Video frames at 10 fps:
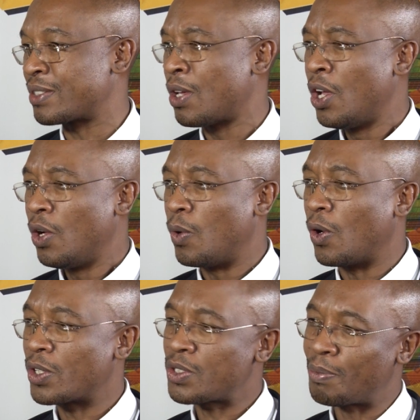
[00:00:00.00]
as
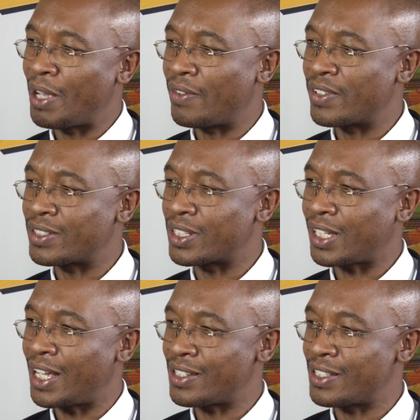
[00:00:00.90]
we'll also be having
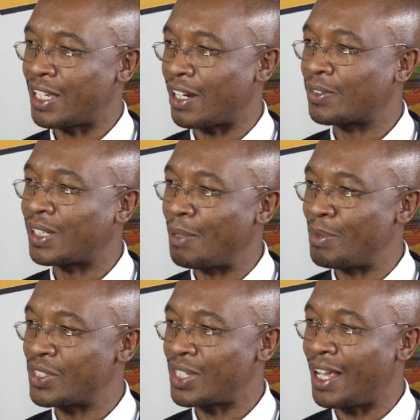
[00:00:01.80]
discussions around
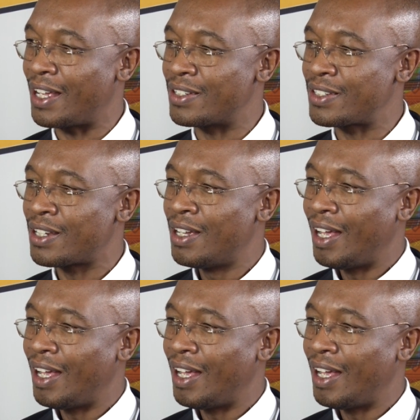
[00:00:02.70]
climate change